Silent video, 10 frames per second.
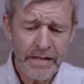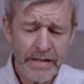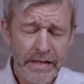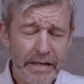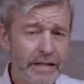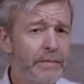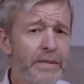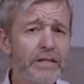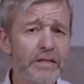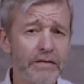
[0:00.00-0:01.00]
in the
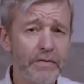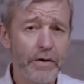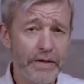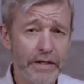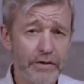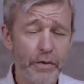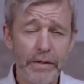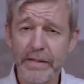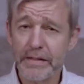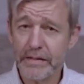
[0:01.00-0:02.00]
midst of all this, we
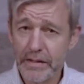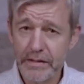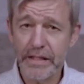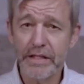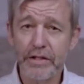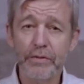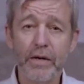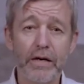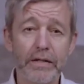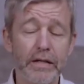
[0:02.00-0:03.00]
must continue
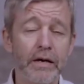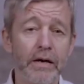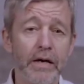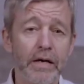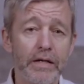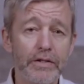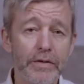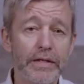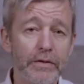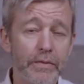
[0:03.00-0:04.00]
on
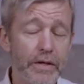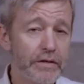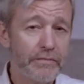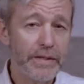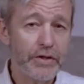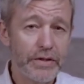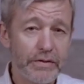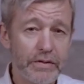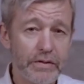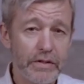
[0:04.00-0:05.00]
doing the work of
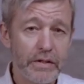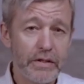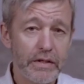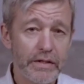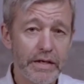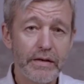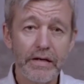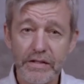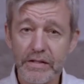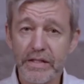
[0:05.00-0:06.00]
missions. There are
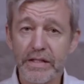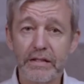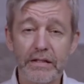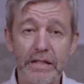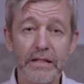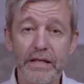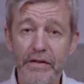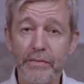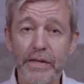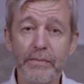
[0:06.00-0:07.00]
still nearly
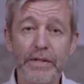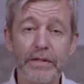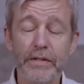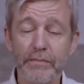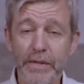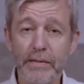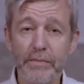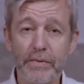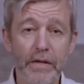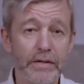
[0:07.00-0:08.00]
3 billion
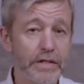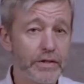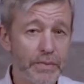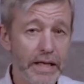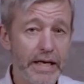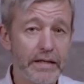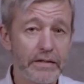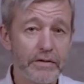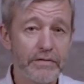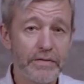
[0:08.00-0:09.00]
people on this planet who
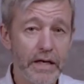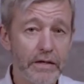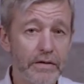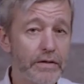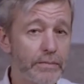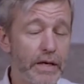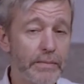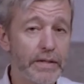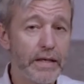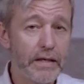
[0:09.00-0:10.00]
have not heard a proper
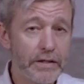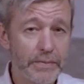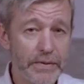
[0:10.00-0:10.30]
gospel.